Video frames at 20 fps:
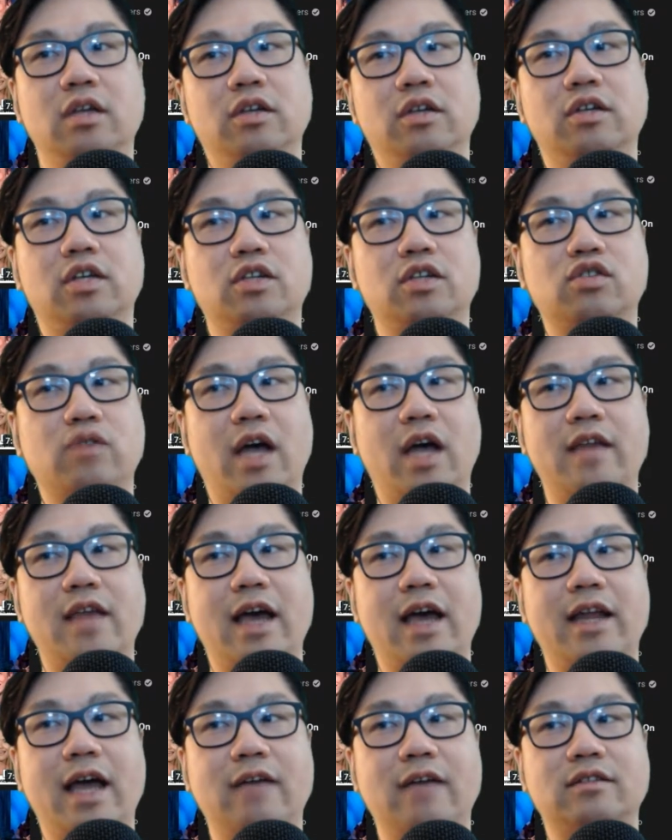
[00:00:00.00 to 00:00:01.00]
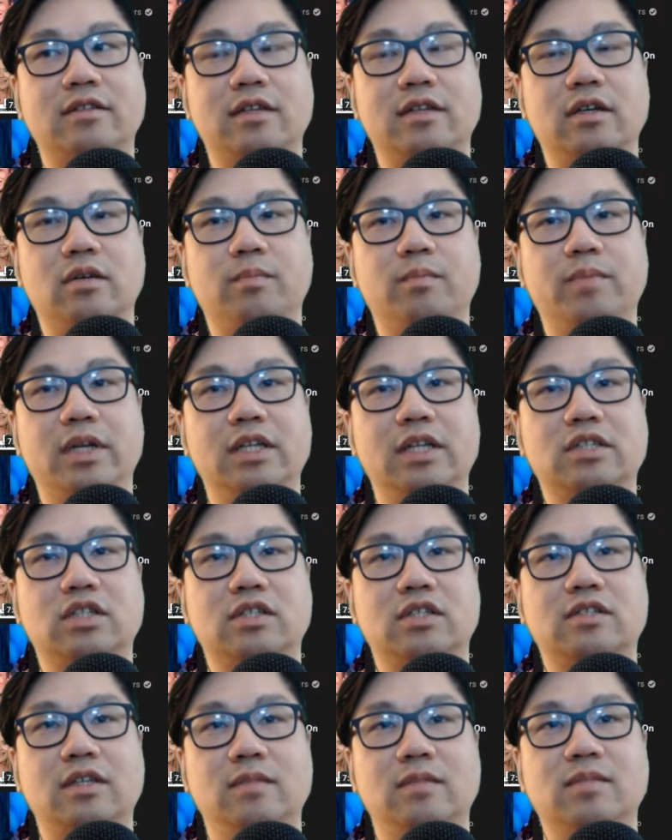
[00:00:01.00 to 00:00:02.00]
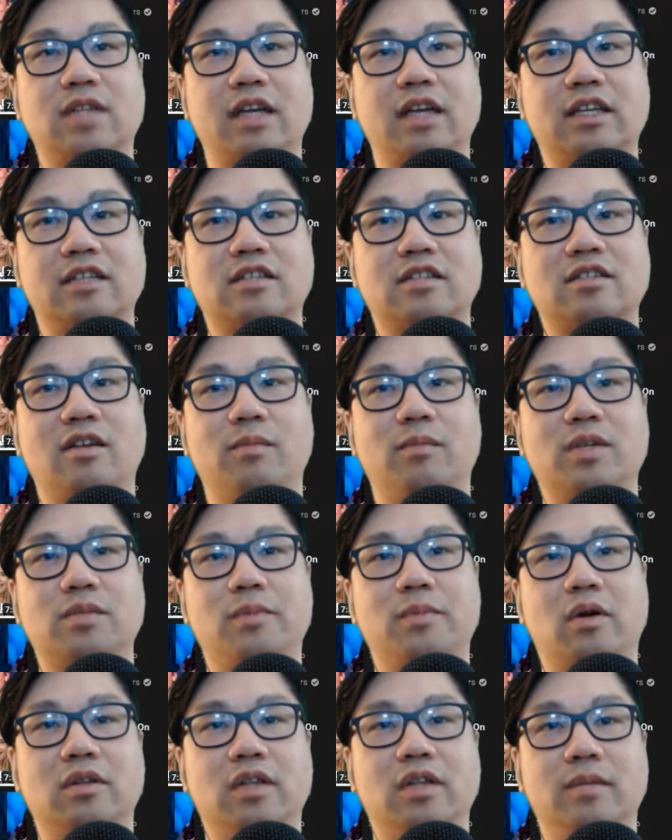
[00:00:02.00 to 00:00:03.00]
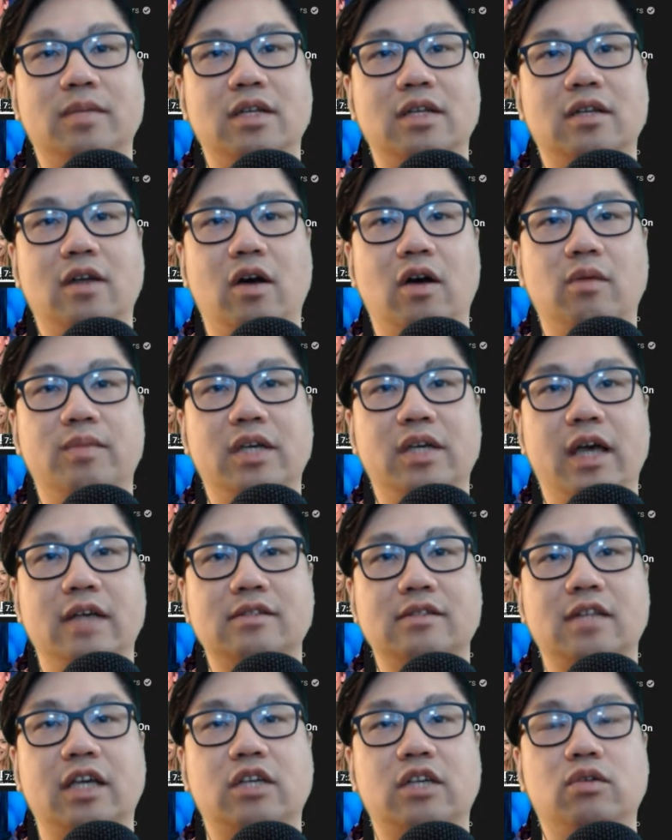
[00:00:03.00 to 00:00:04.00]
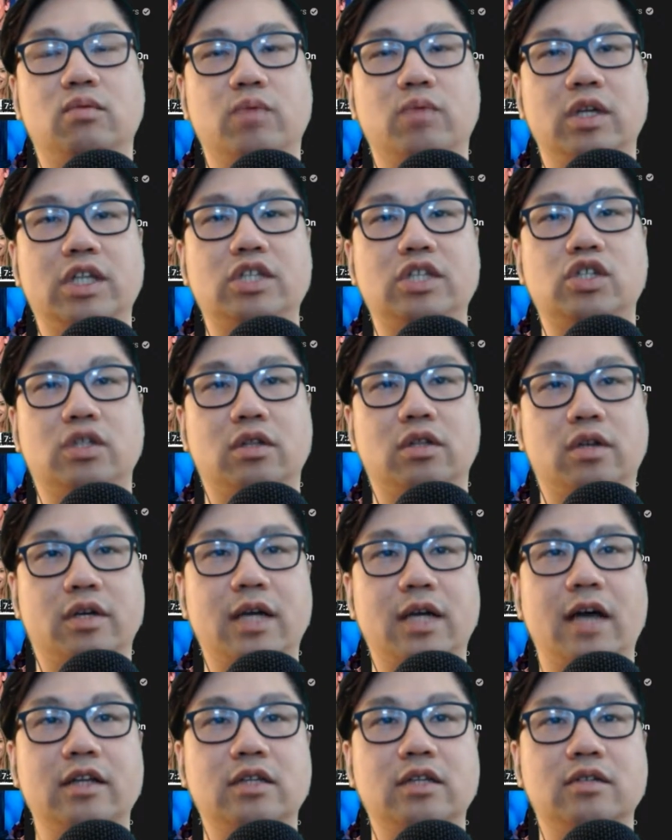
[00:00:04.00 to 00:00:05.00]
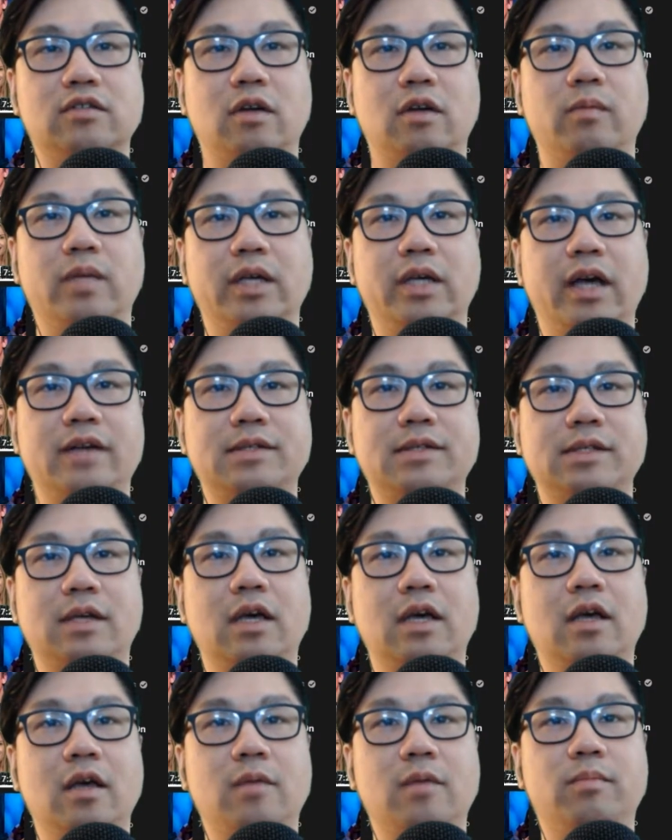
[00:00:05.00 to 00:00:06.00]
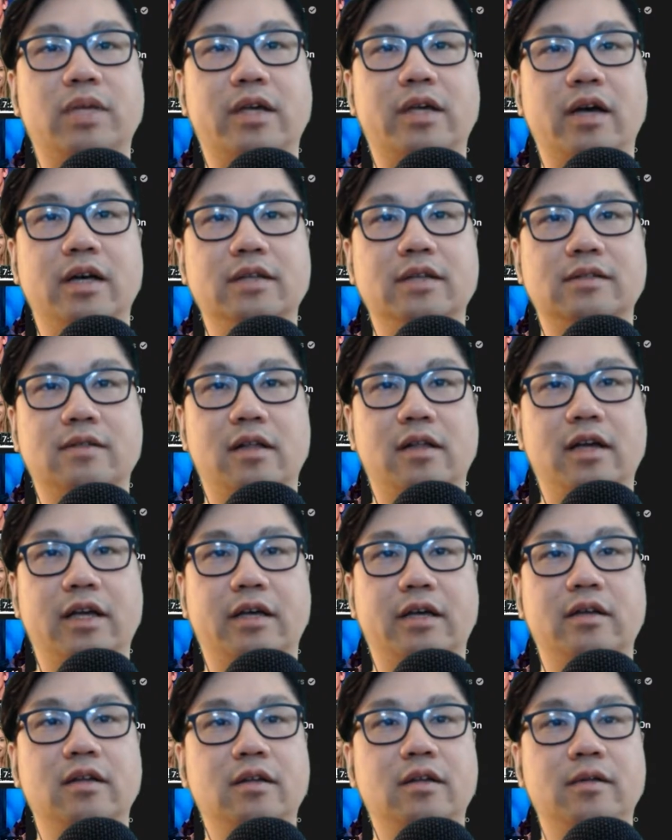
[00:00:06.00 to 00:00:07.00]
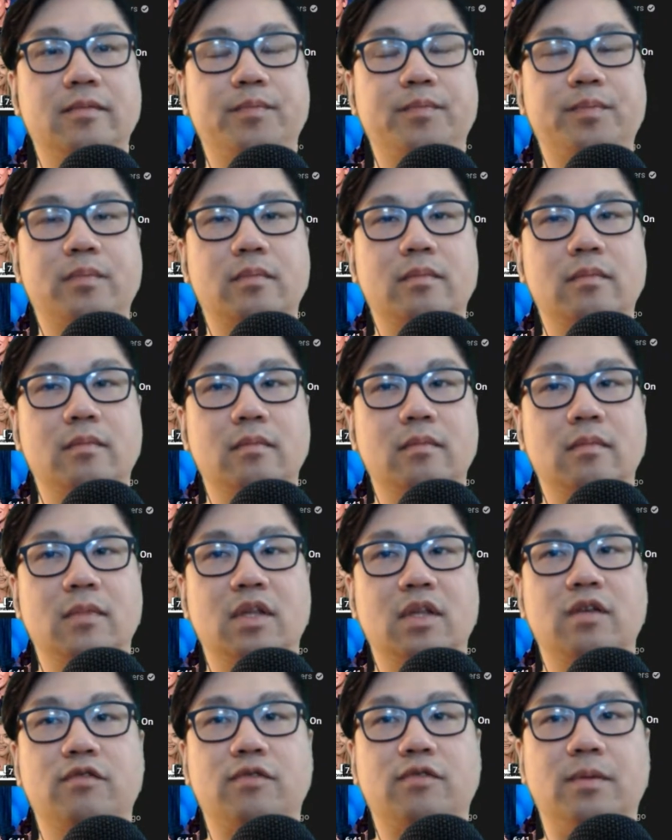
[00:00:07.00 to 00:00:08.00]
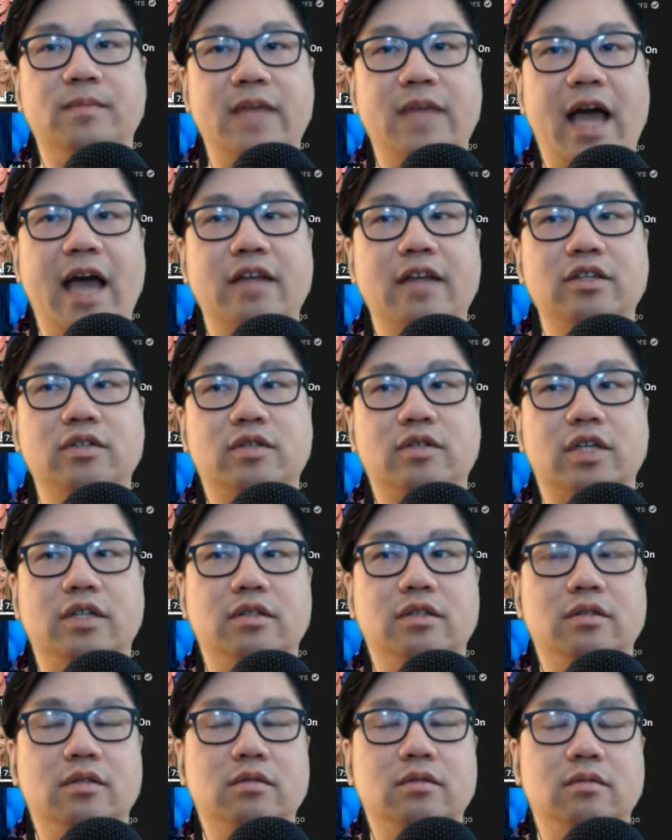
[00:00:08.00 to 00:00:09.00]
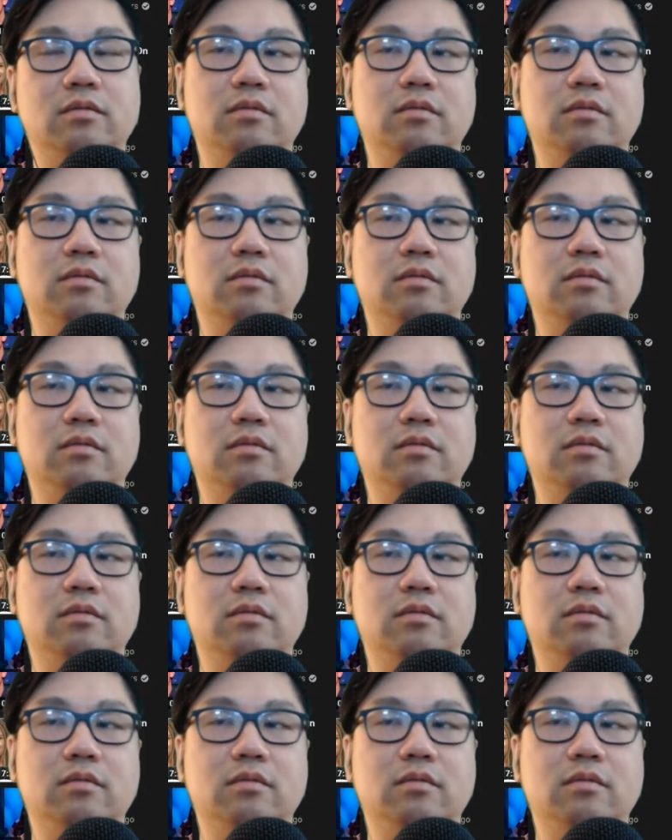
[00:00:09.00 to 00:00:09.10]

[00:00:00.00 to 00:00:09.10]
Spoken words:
You could try that out too, but it just seems like it's so much more limited to OBS. Like you really should learn how to use OBS because like from that you can